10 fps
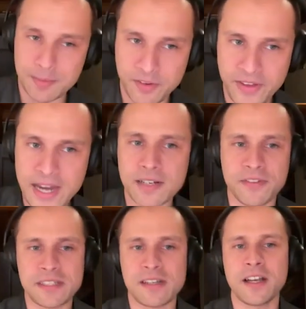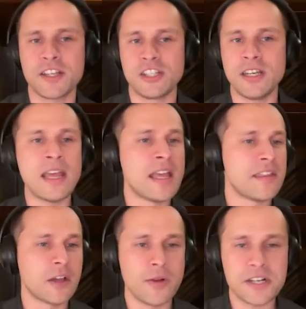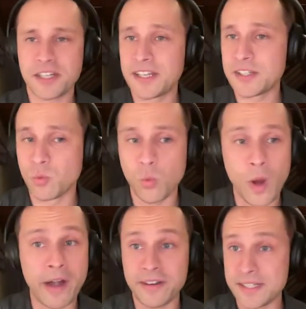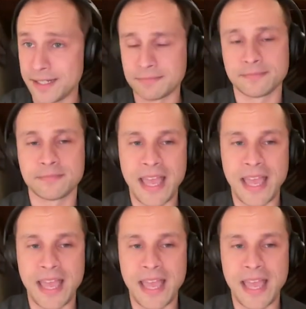some effect of this oncogene, the question is, where is it?